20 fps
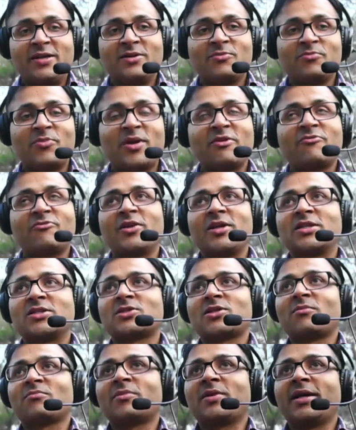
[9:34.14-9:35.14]
Bravery is
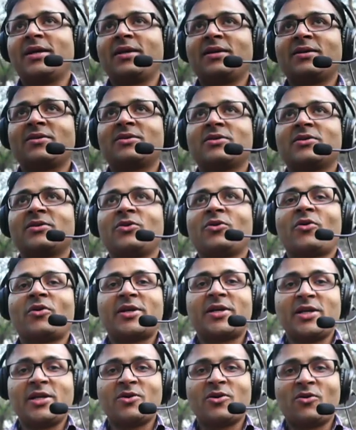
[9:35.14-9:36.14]
something you already
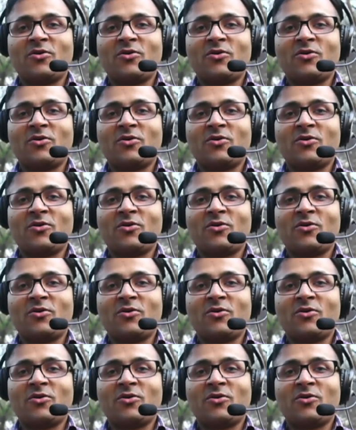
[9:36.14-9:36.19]
know,